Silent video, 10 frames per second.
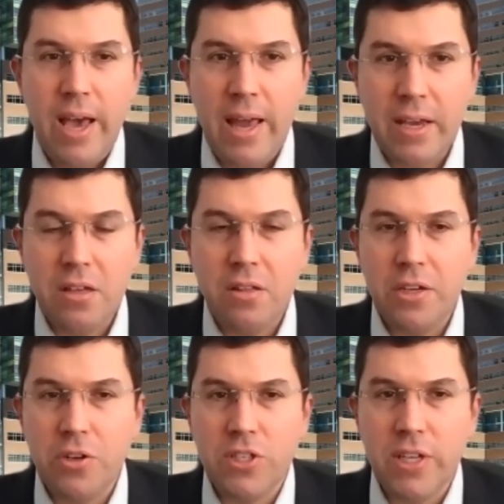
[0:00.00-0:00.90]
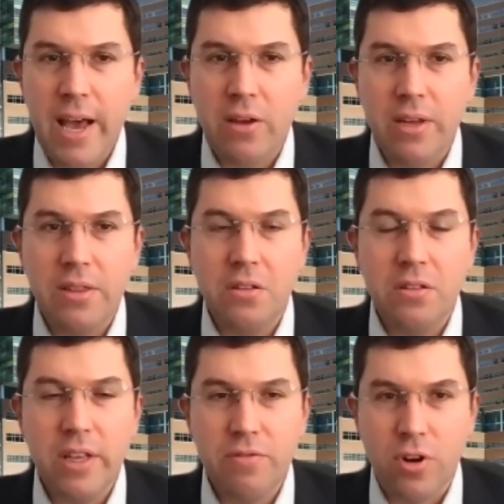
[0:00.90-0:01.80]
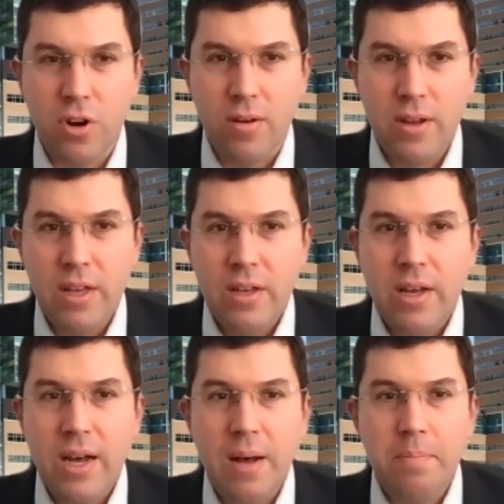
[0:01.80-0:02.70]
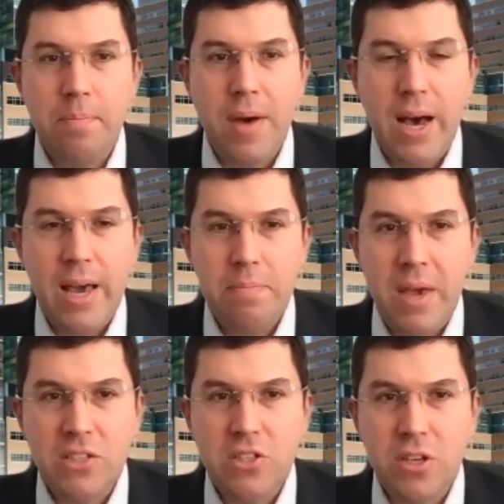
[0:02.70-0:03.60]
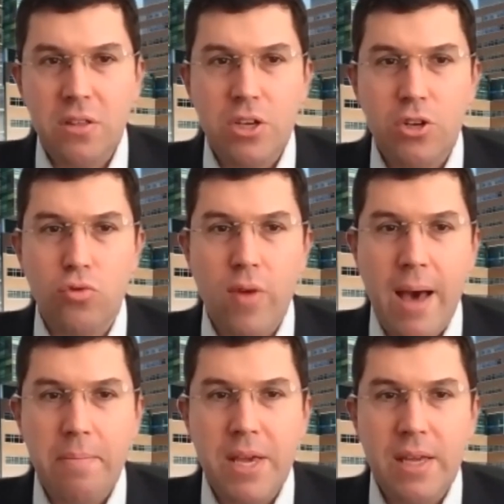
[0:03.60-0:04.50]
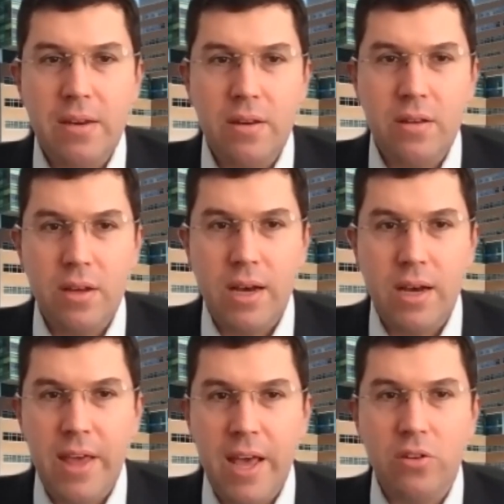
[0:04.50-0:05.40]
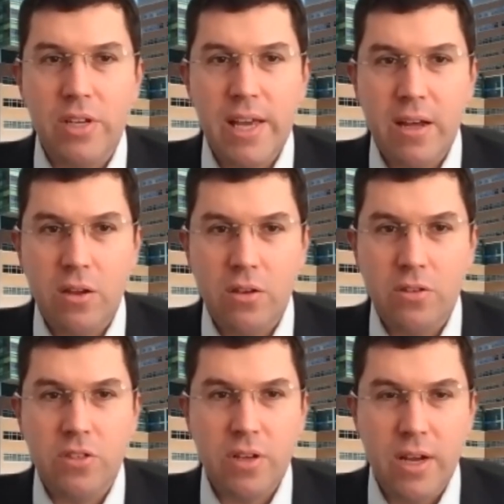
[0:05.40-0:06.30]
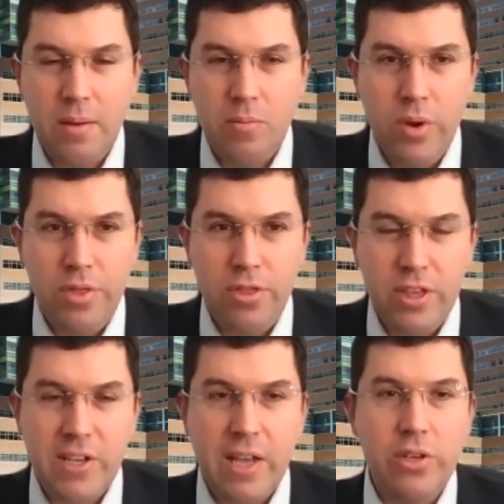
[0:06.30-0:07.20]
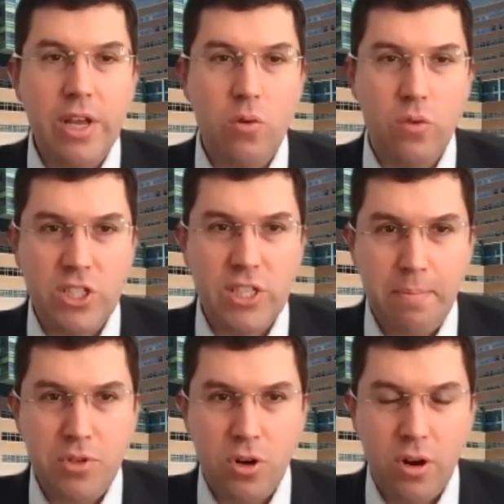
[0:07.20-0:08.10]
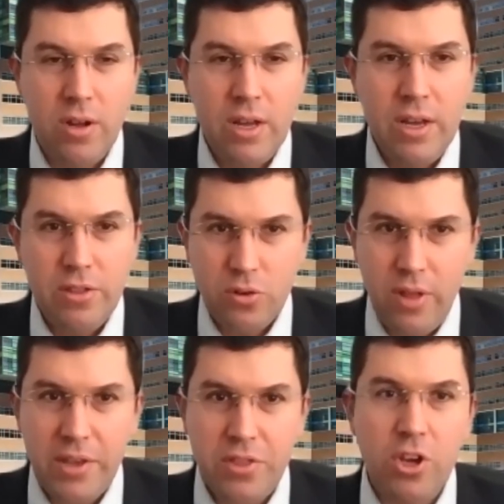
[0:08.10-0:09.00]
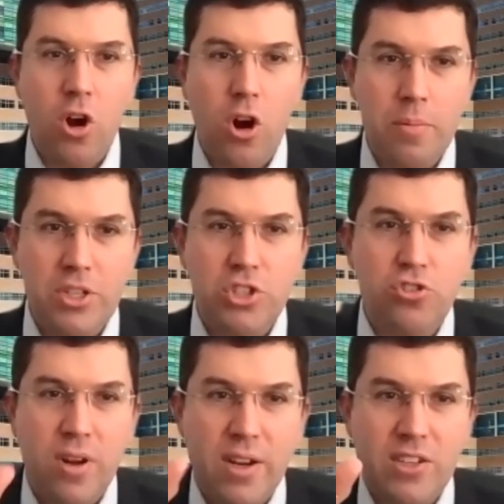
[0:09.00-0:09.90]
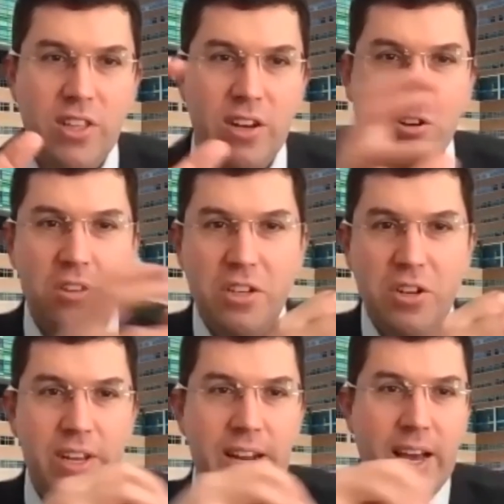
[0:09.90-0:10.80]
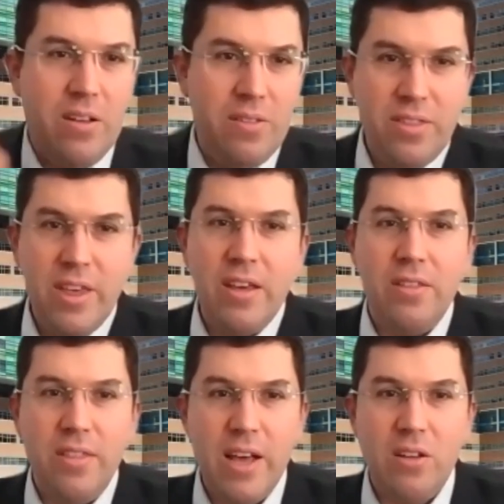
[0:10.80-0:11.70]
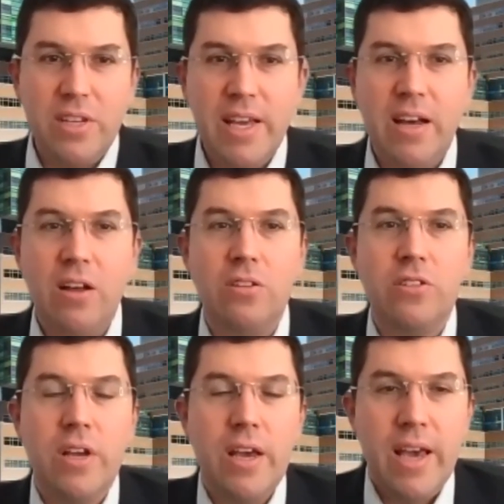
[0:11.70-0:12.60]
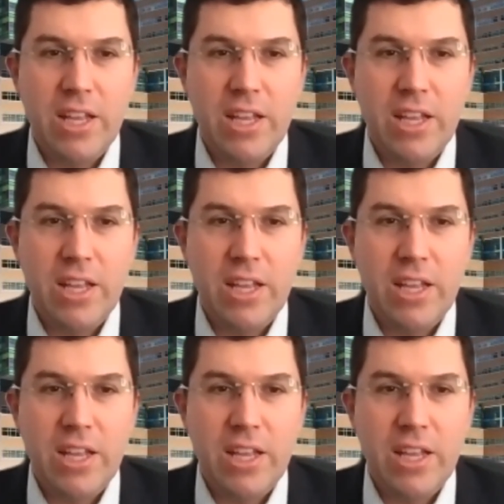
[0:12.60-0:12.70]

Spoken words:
And it clears it out in the liver by basically grabbing the LDLs with this LDL receptor. They're like the garbage trucks that are clearing out the LDLs.